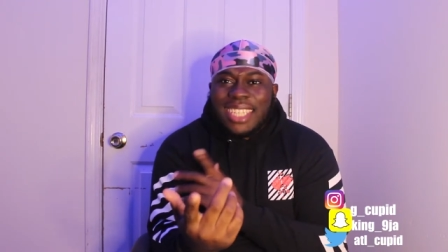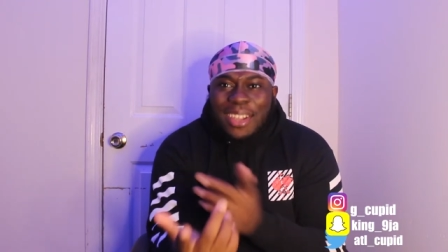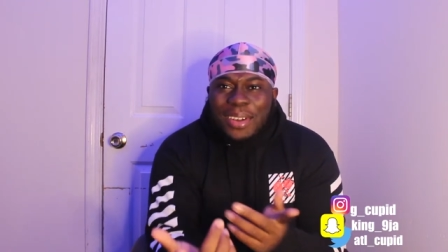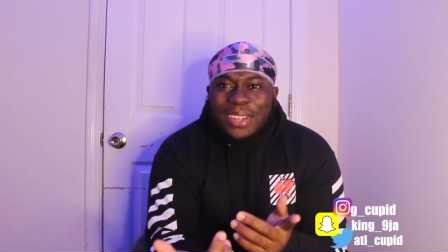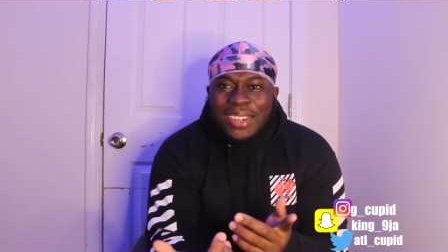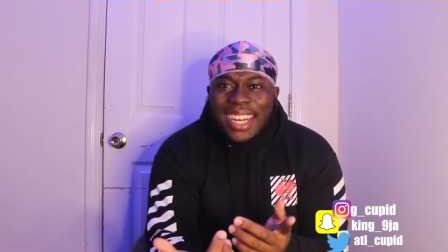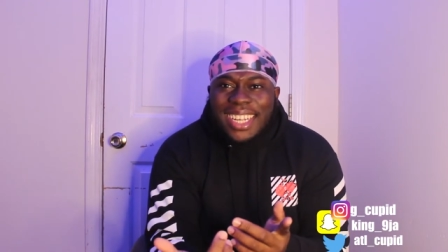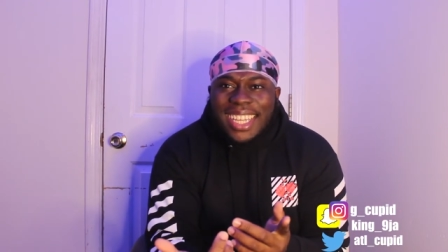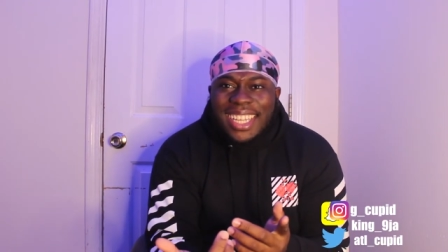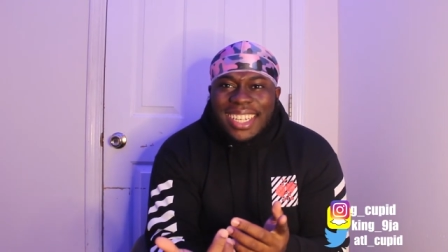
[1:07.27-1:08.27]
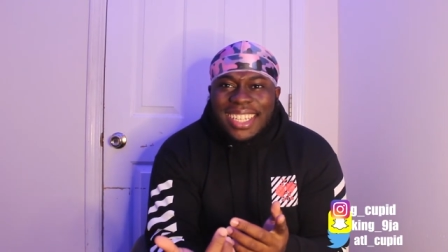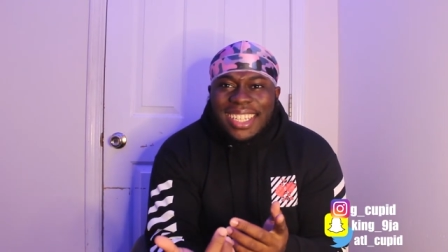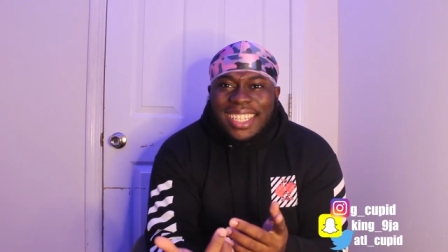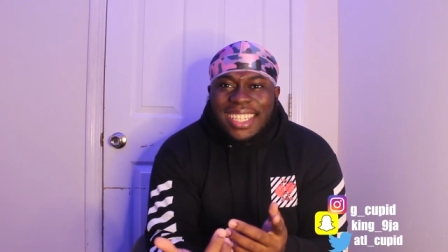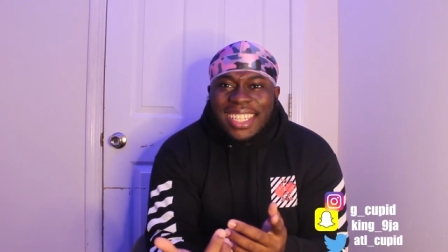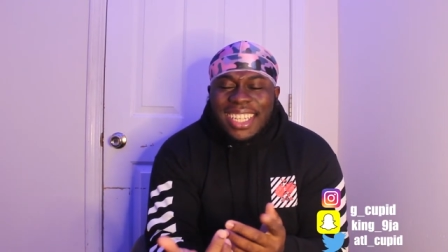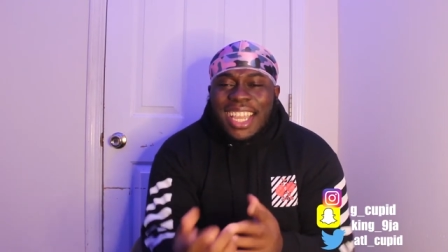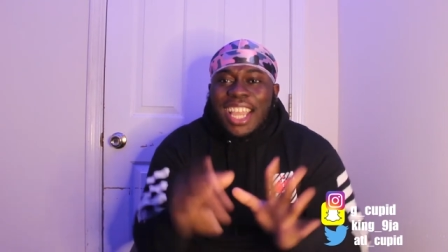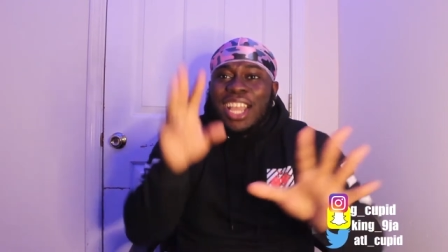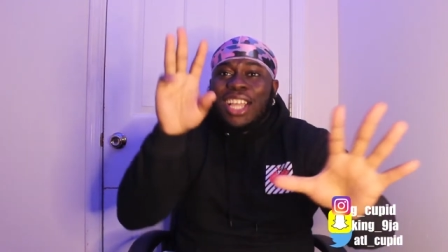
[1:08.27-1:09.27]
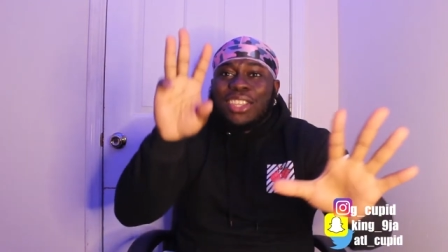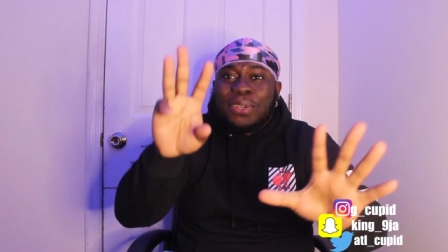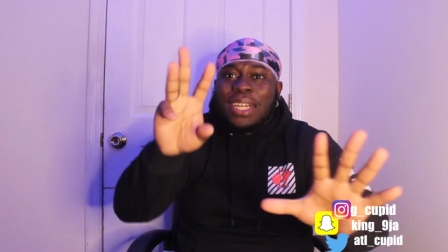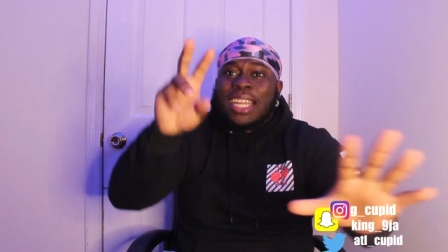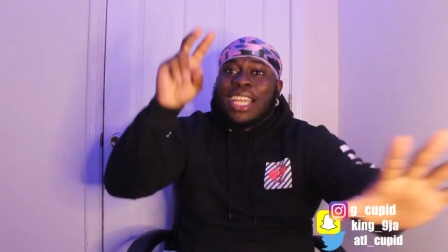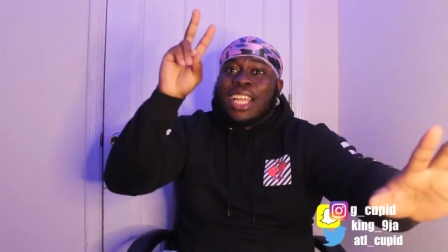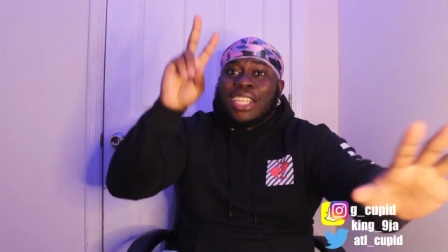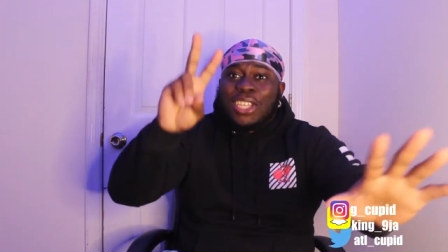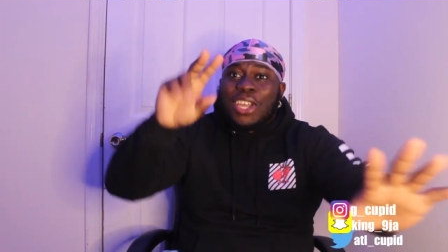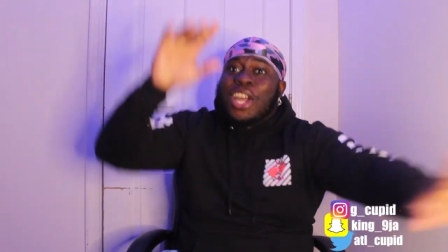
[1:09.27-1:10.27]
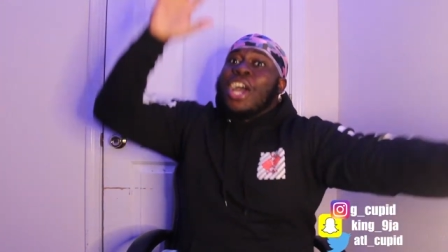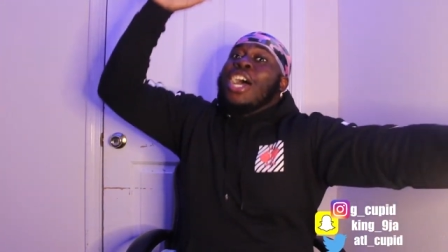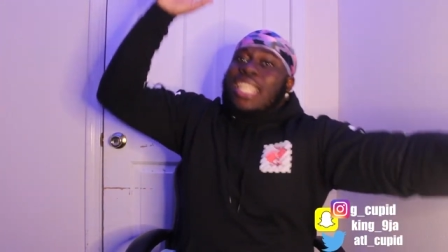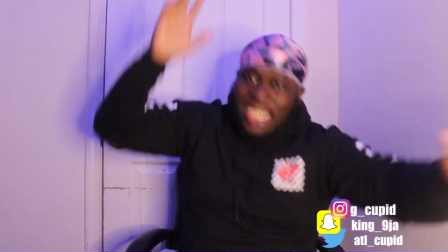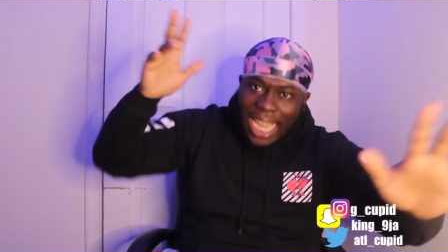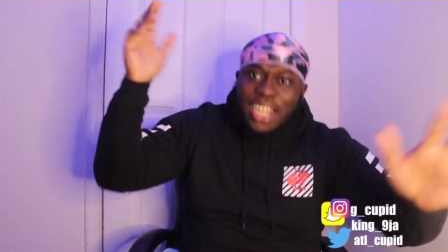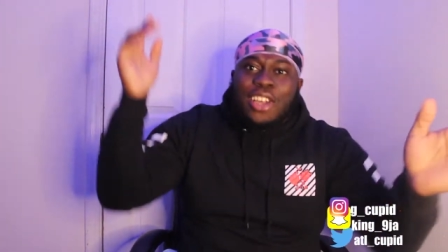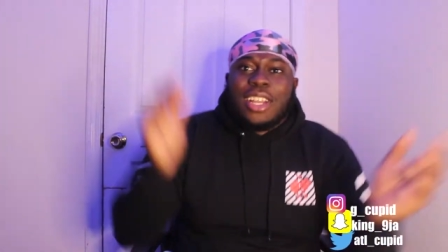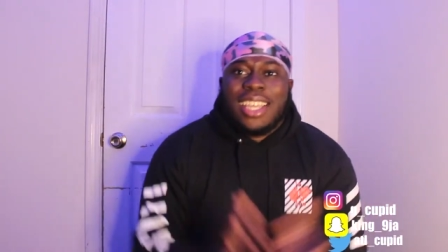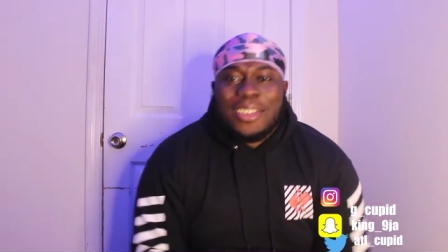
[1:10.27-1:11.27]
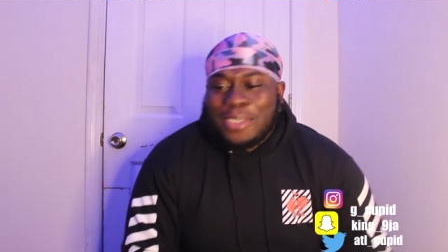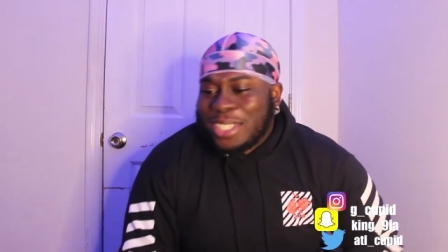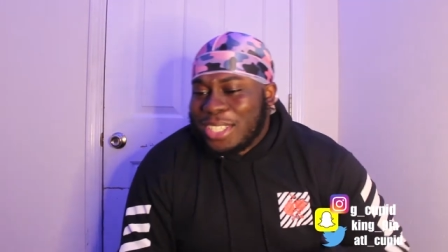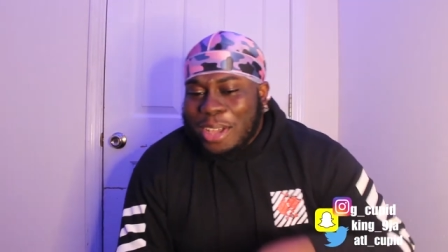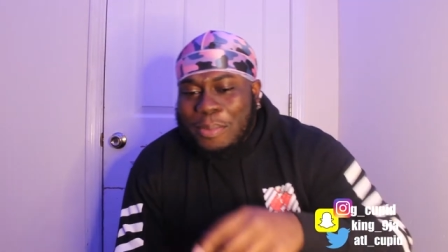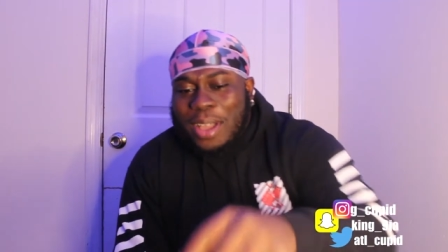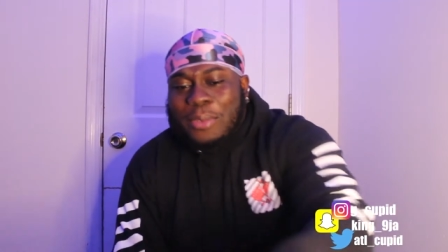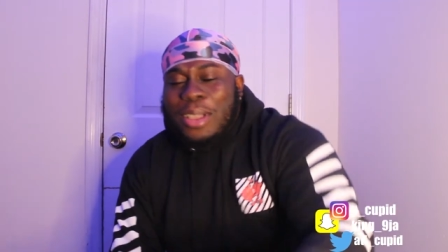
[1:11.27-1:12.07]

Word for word: Y'all wanna do that again? Three, two... Psych, no, nigga. What you talking about?